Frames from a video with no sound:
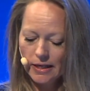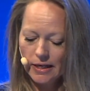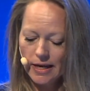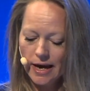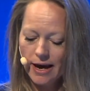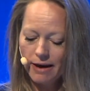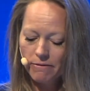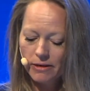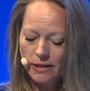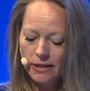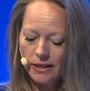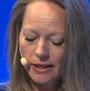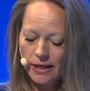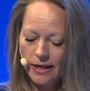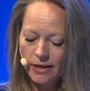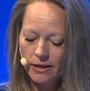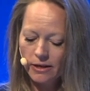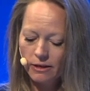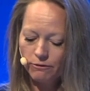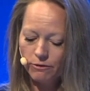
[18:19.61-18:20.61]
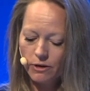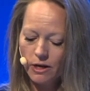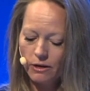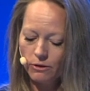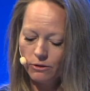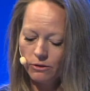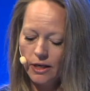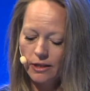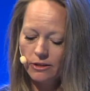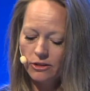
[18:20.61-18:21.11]
And having an agenda
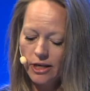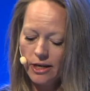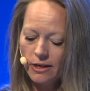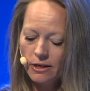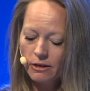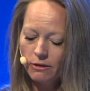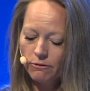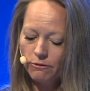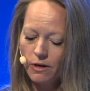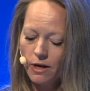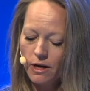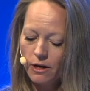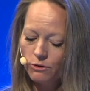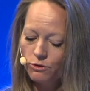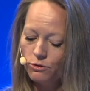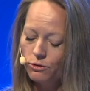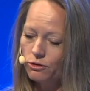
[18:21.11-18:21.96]
for how